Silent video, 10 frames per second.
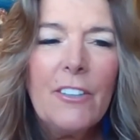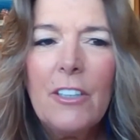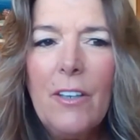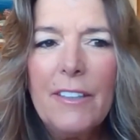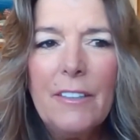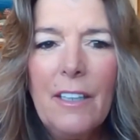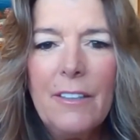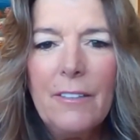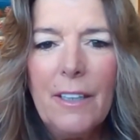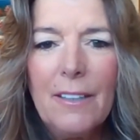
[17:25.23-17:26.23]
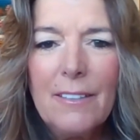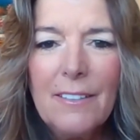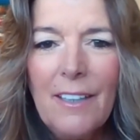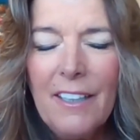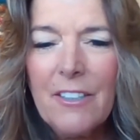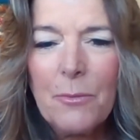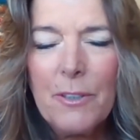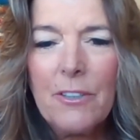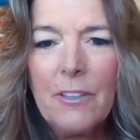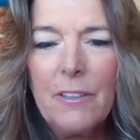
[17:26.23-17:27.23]
Do you know? I did not know that. I just
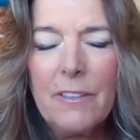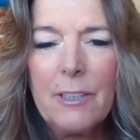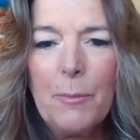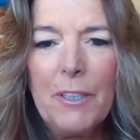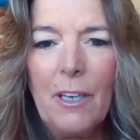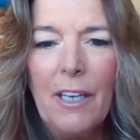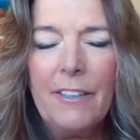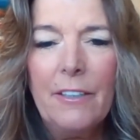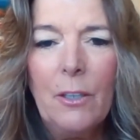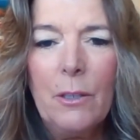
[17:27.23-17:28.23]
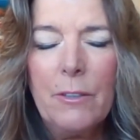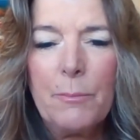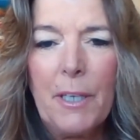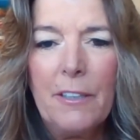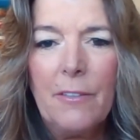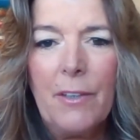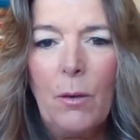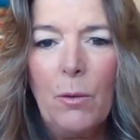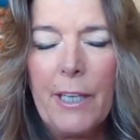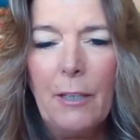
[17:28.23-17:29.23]
went to the seminar. I didn't know it was part of the
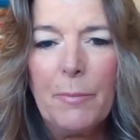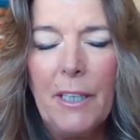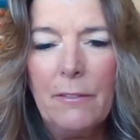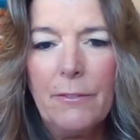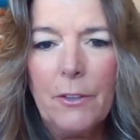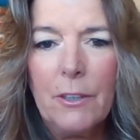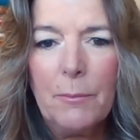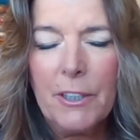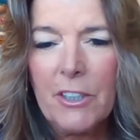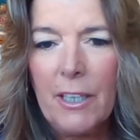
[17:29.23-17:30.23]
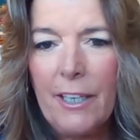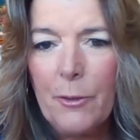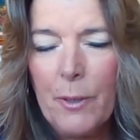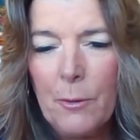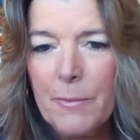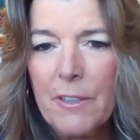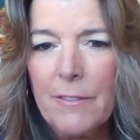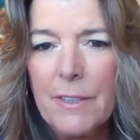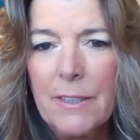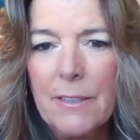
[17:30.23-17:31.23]
whole campaign for Berkshire Hathaway yeah. Home
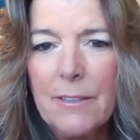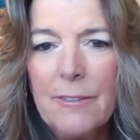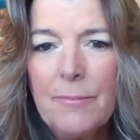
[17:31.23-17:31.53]
Services.